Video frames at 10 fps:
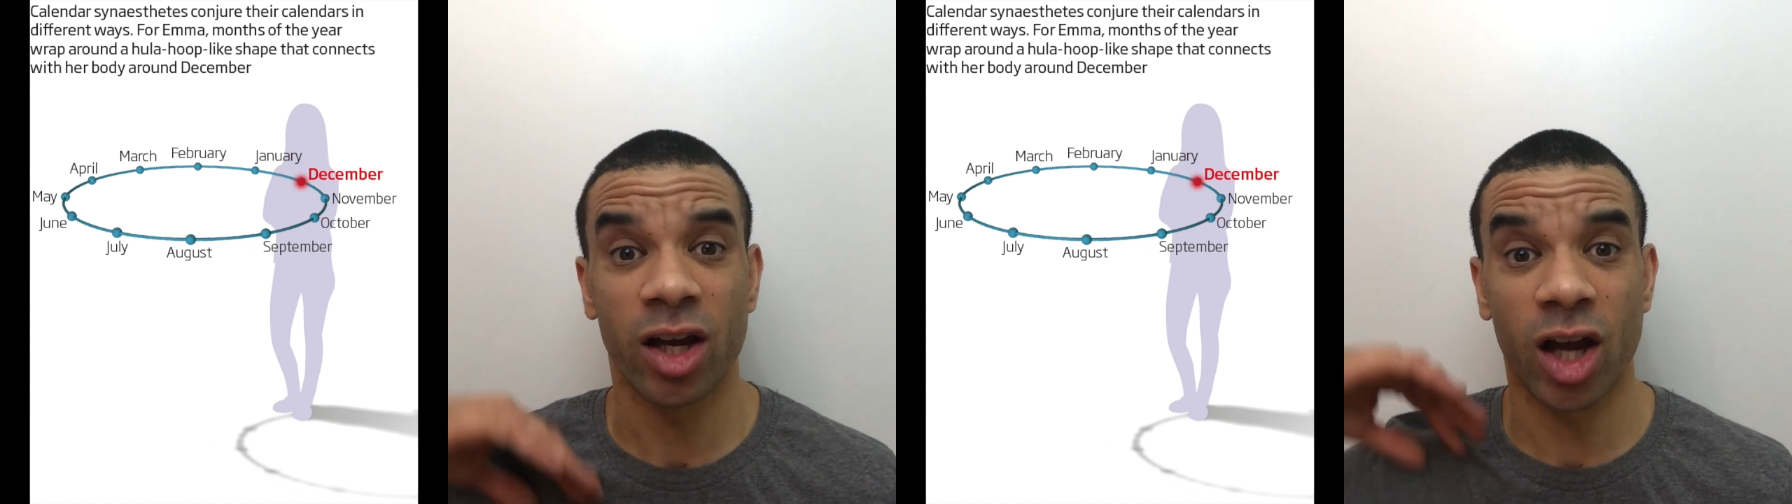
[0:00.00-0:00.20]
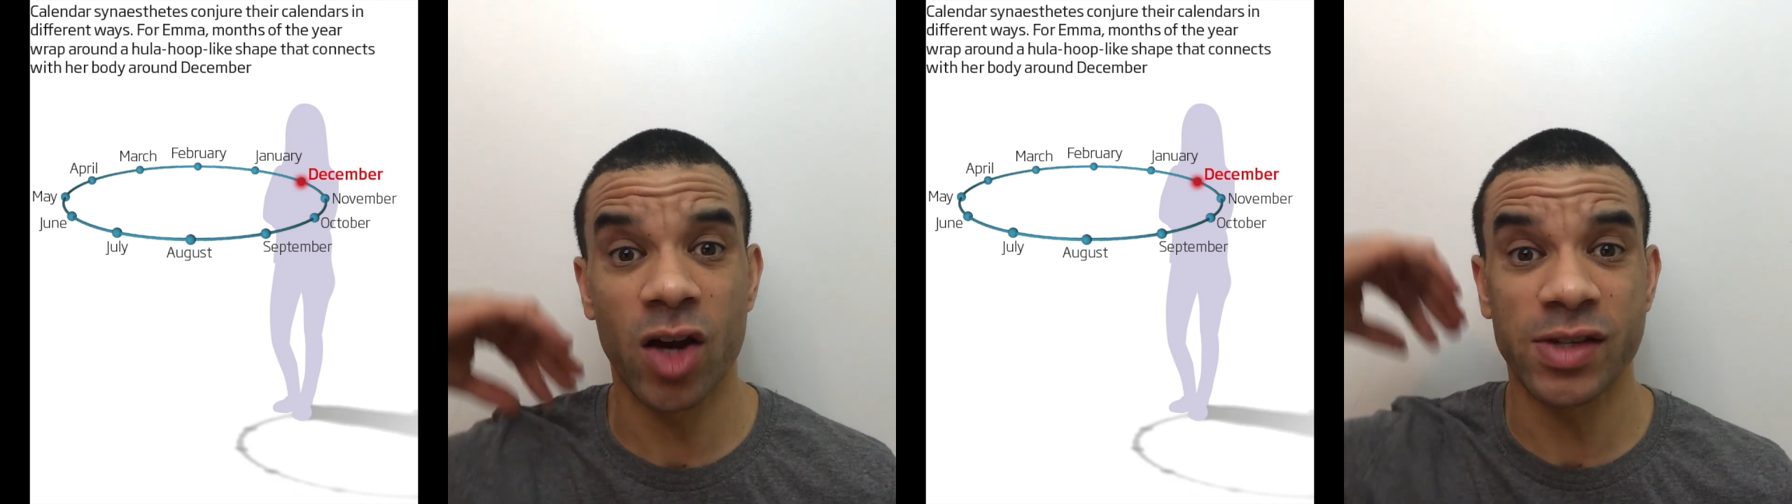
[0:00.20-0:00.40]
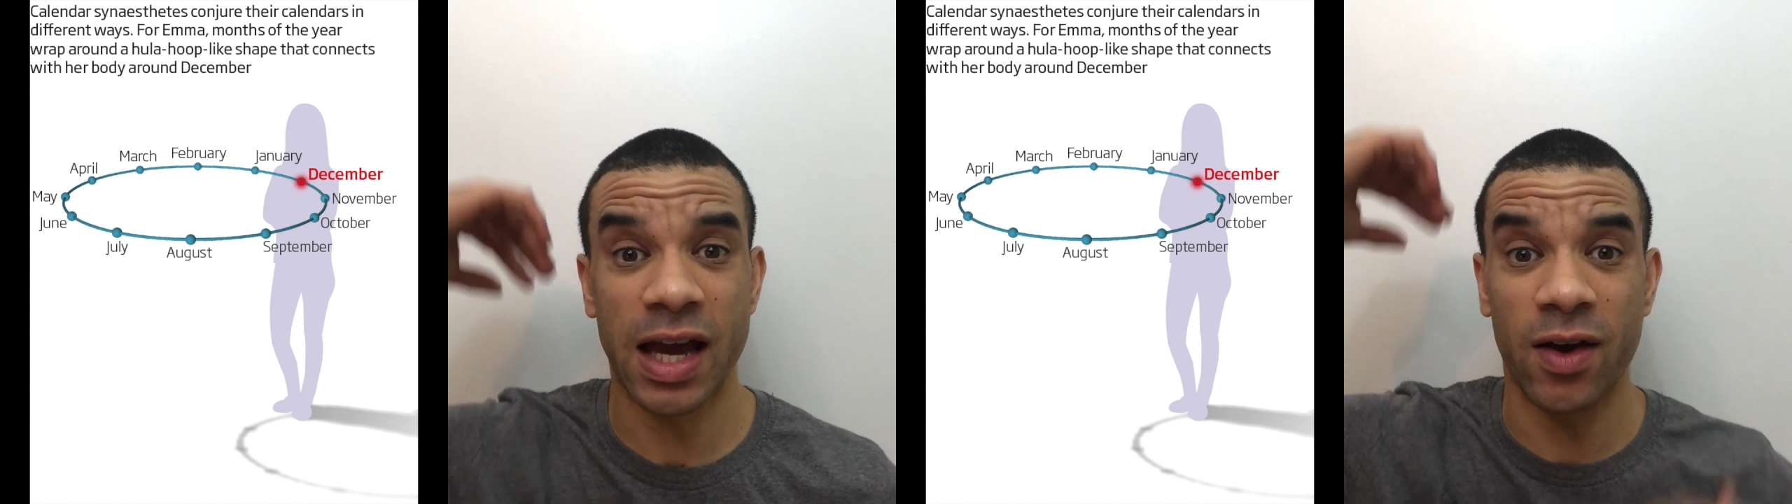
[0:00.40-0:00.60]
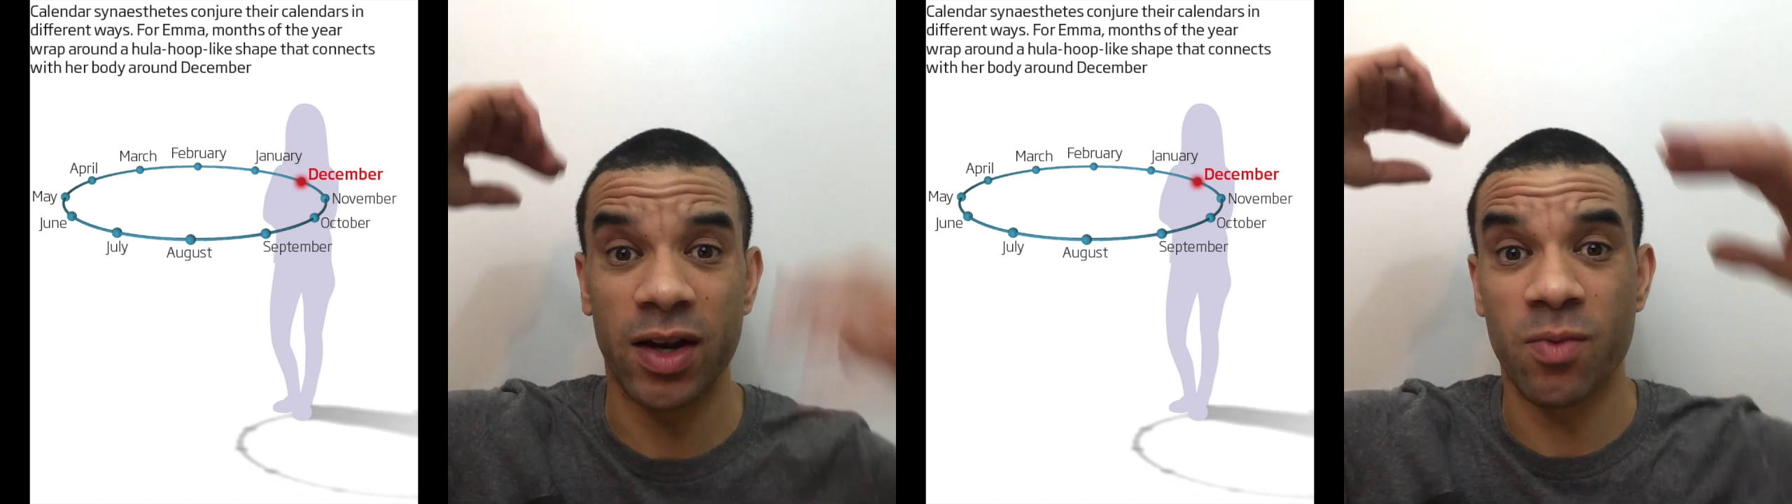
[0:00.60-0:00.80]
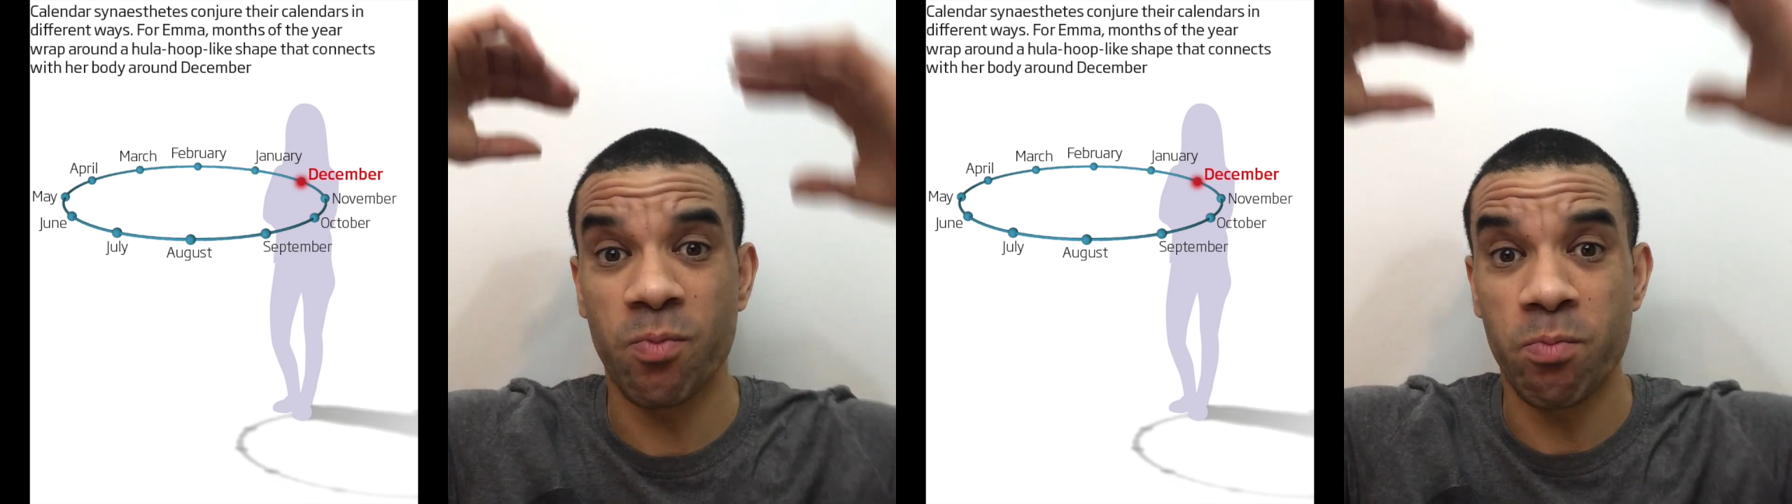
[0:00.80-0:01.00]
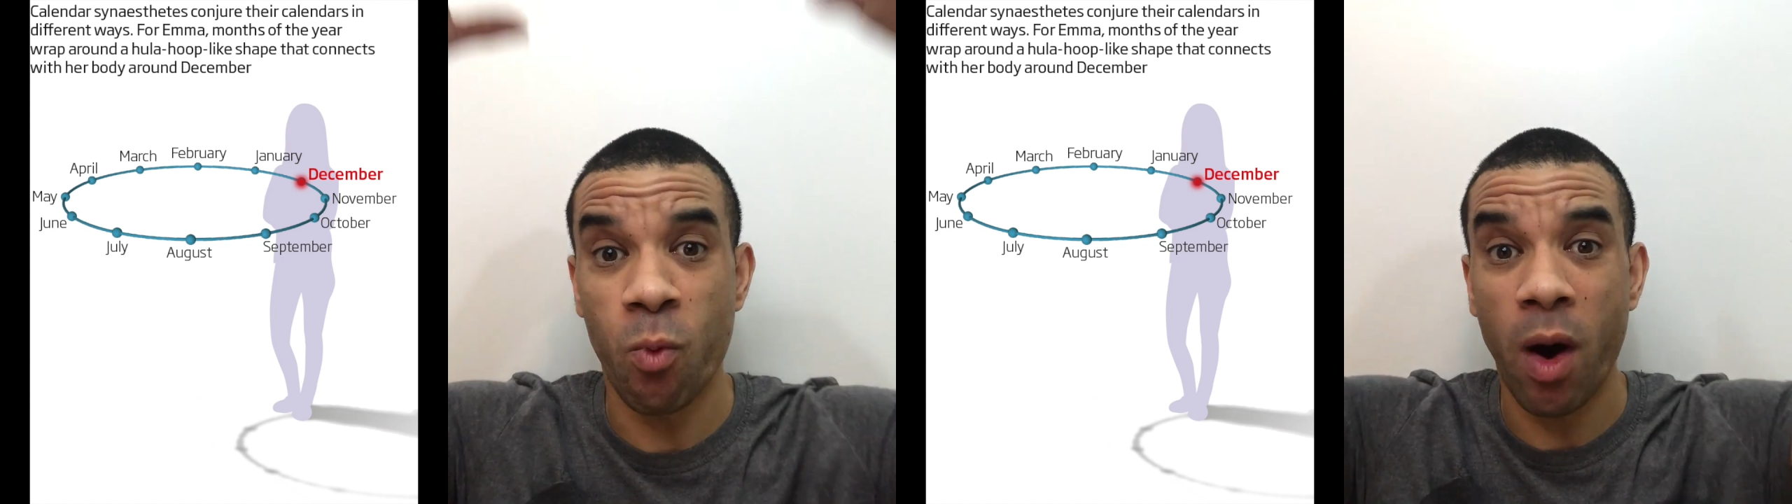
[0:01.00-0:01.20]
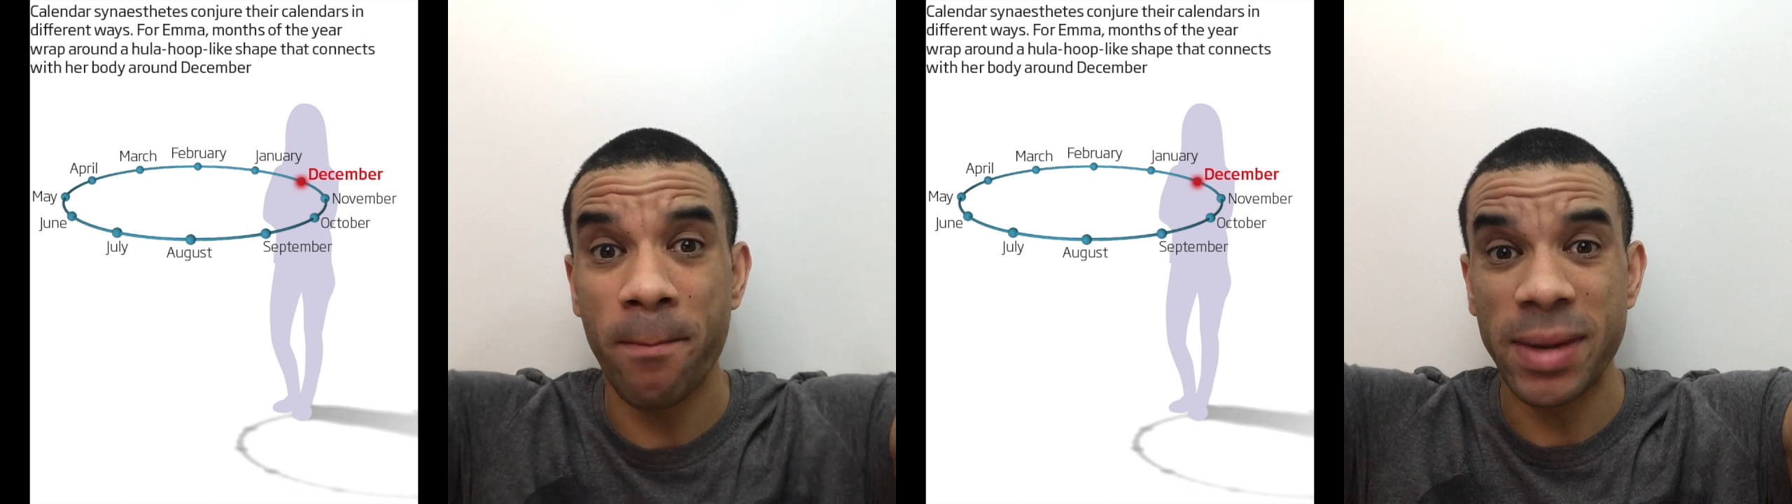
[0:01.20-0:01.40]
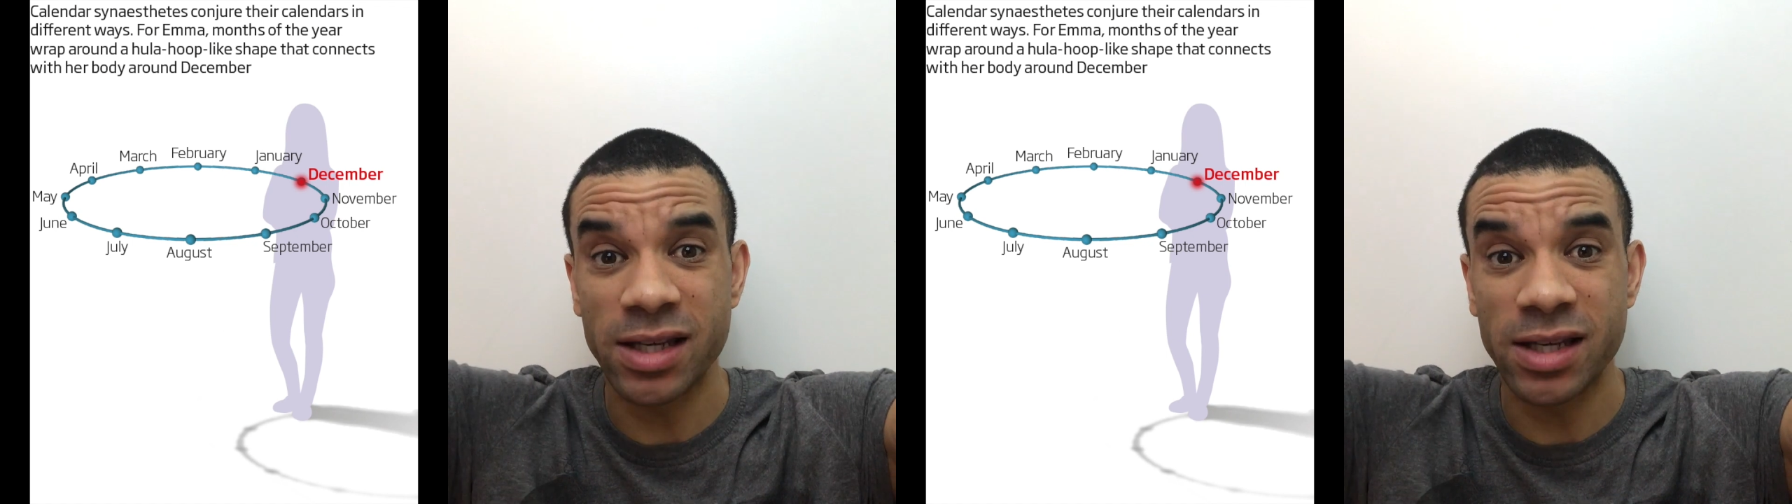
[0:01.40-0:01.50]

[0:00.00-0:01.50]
goes out in a one